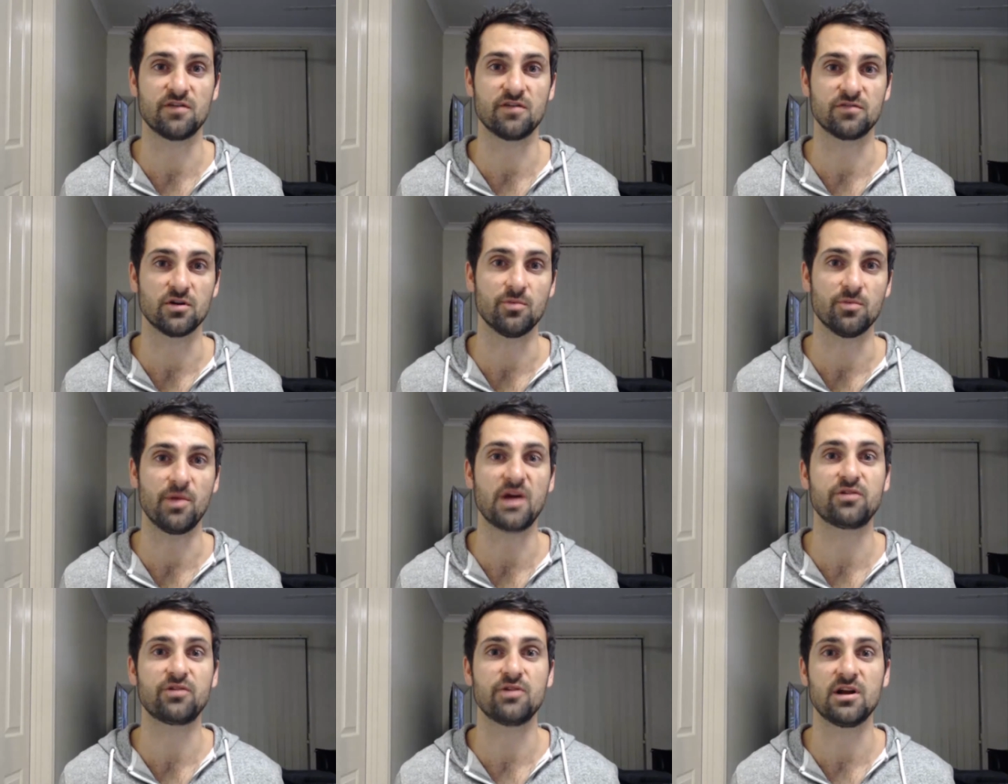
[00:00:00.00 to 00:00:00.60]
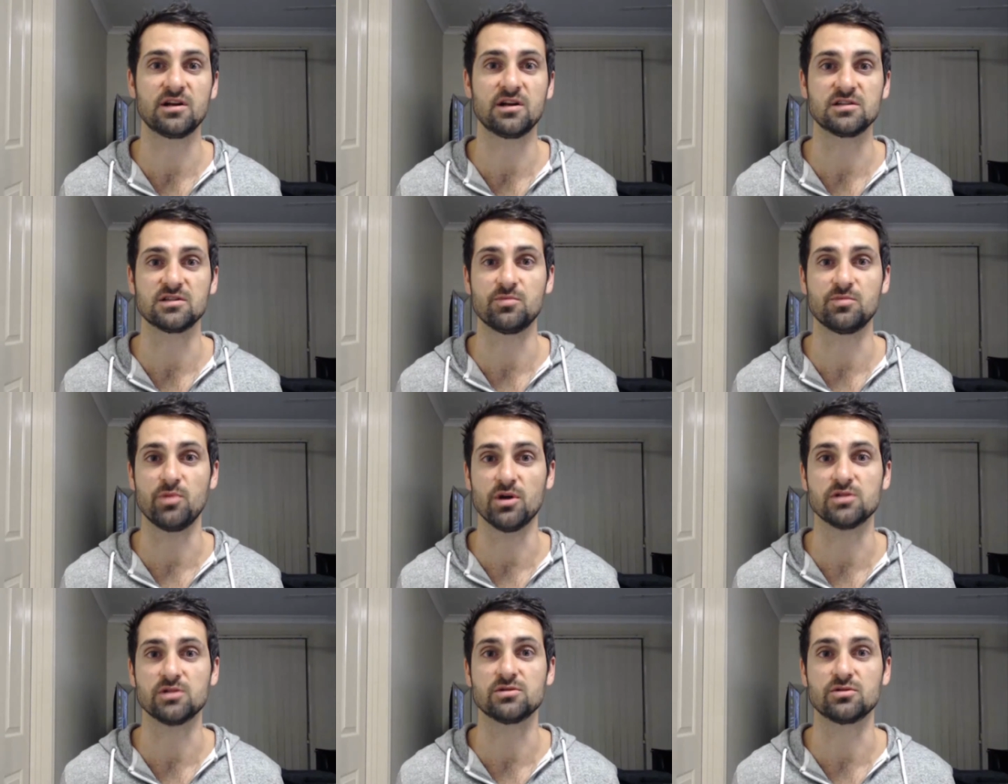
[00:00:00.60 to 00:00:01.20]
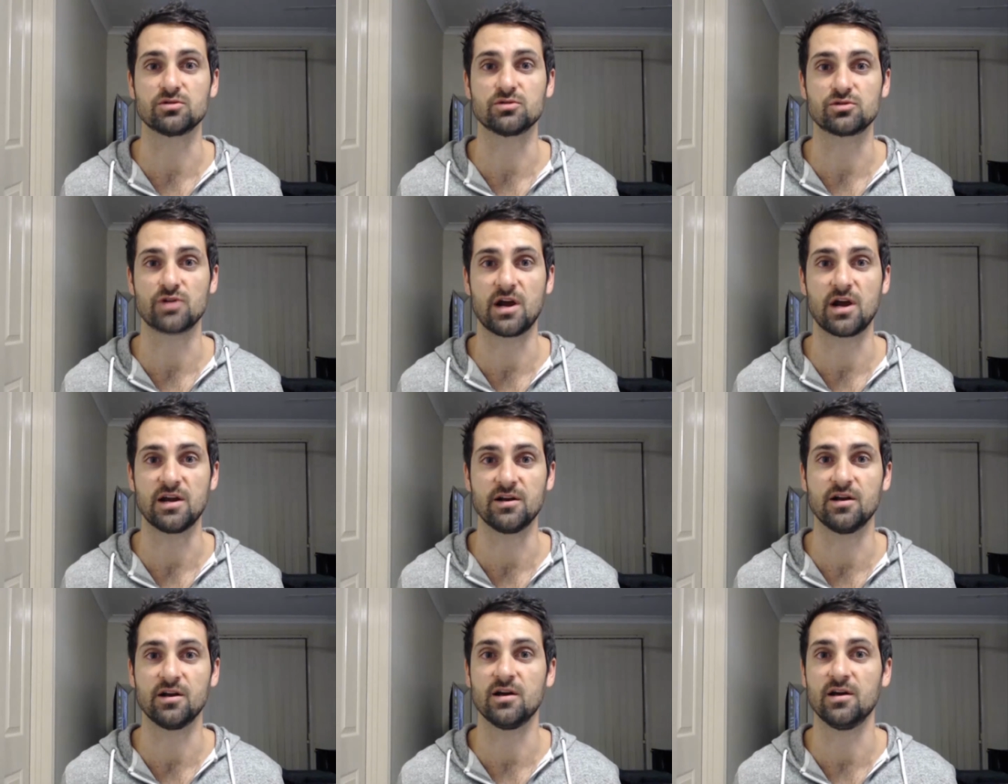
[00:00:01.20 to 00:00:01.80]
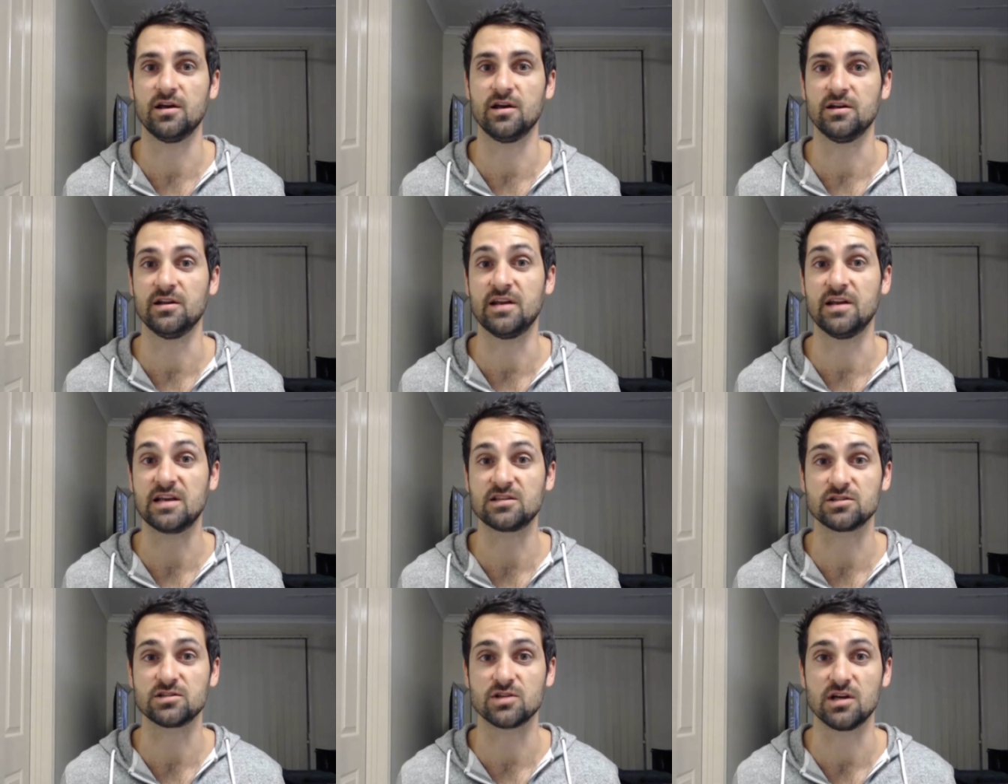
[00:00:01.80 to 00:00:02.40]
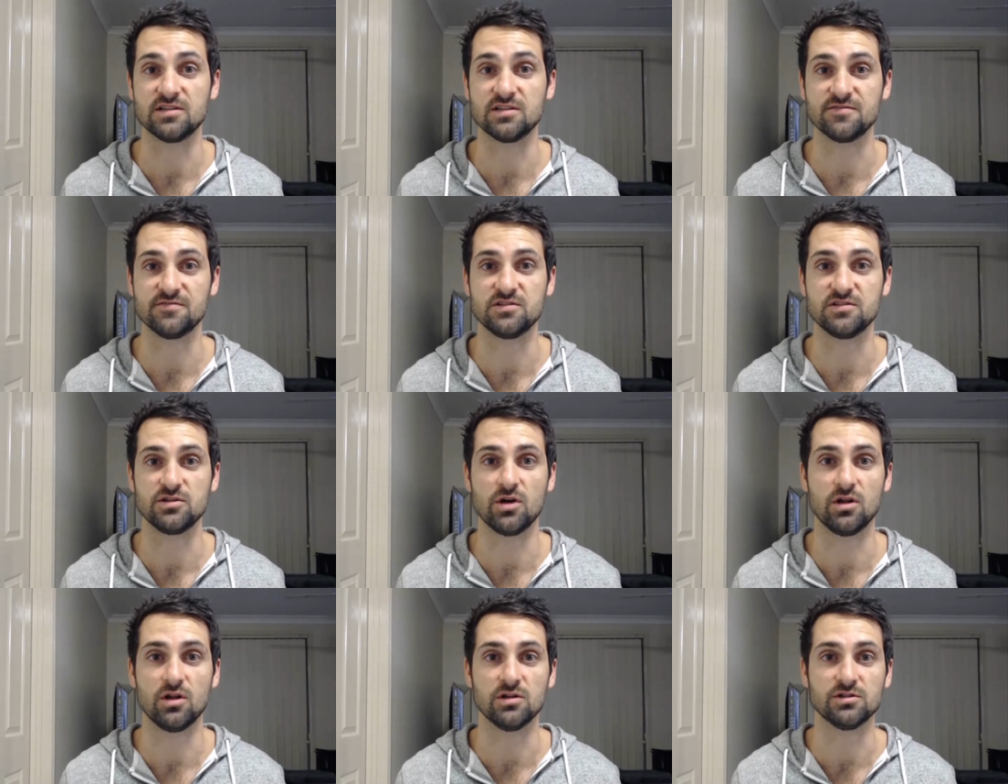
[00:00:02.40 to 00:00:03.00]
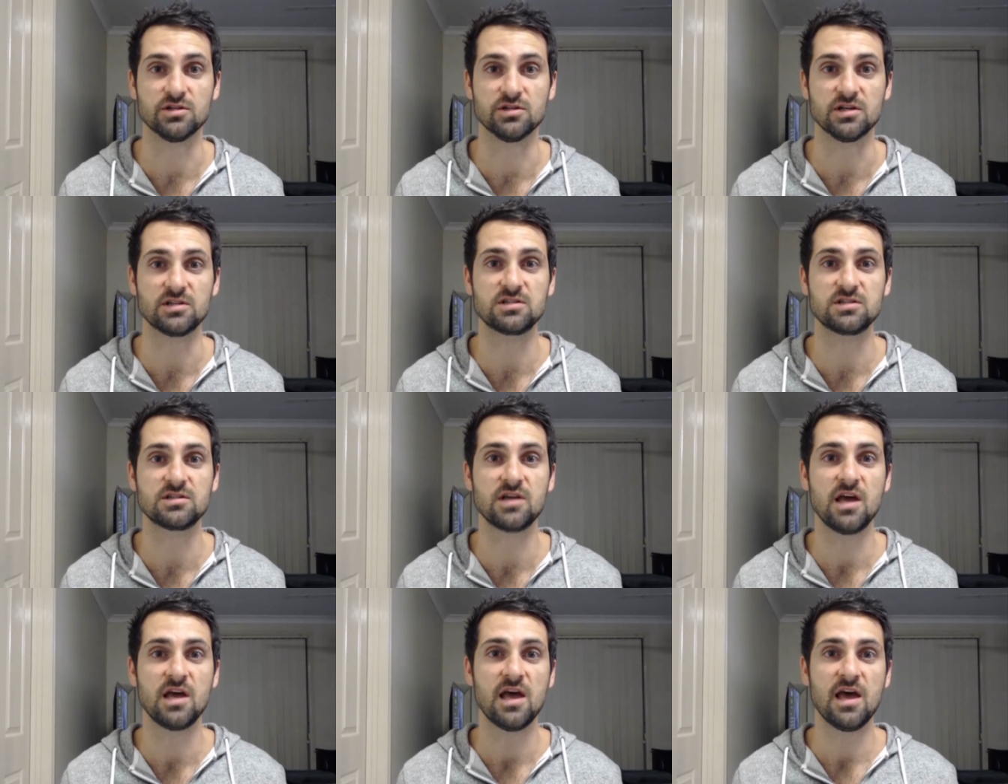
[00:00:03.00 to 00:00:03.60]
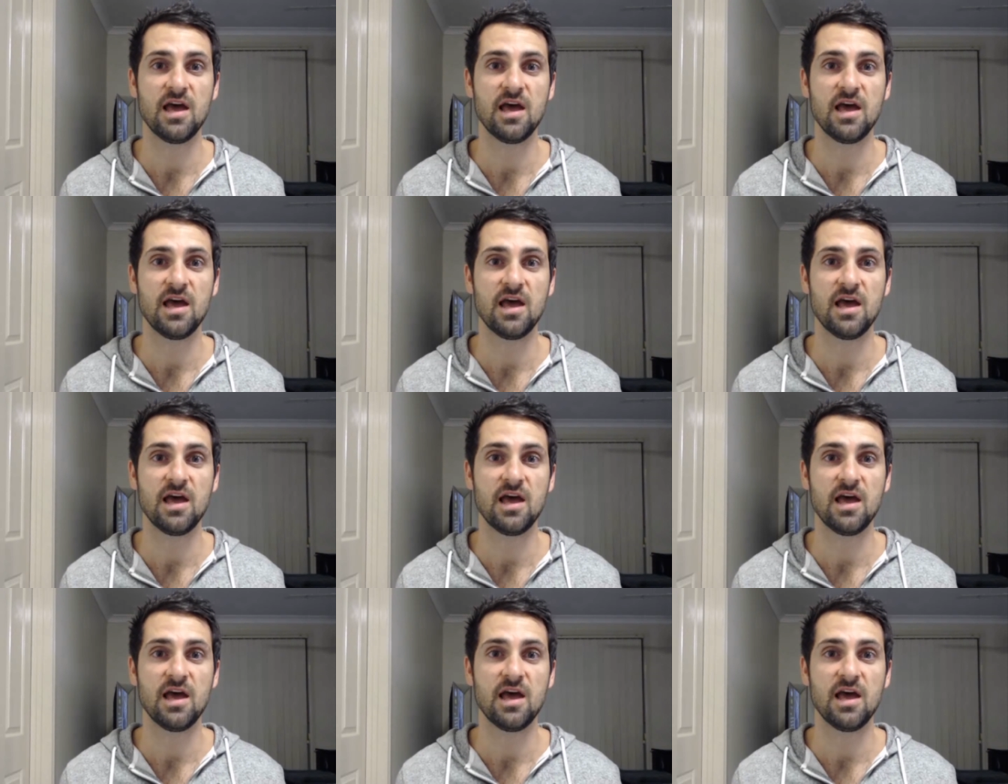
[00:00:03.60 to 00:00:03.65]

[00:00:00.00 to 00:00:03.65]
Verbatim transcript: I've got a background as a personal trainer and an exercise physiologist.